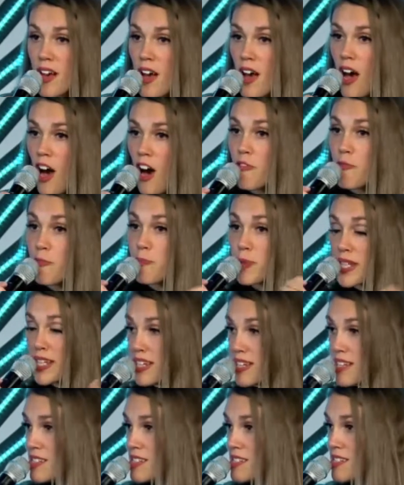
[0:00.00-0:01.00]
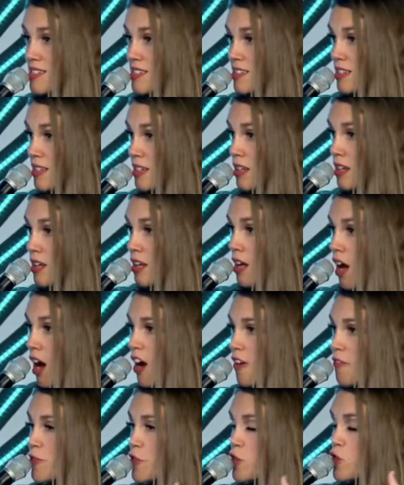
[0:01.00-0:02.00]
of peace,
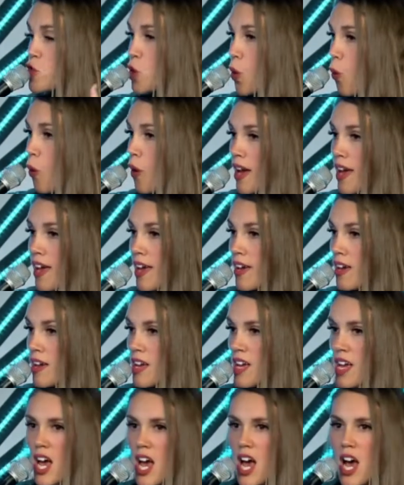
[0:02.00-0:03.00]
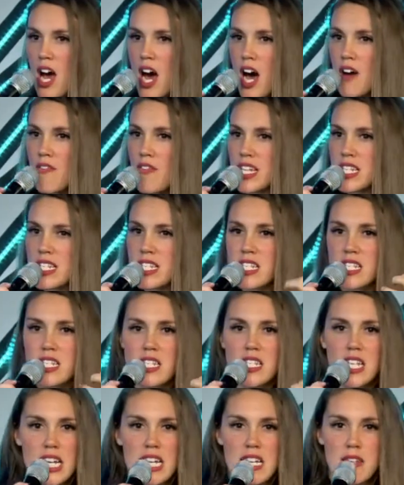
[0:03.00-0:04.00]
of joy, of
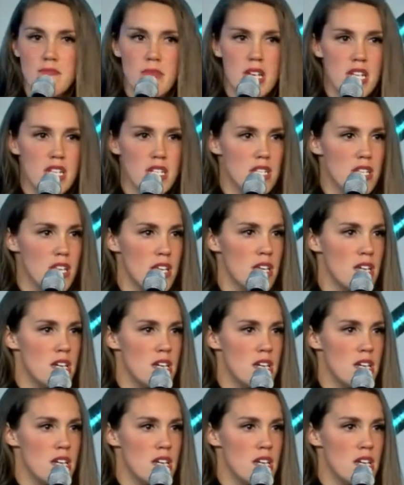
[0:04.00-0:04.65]
excitement,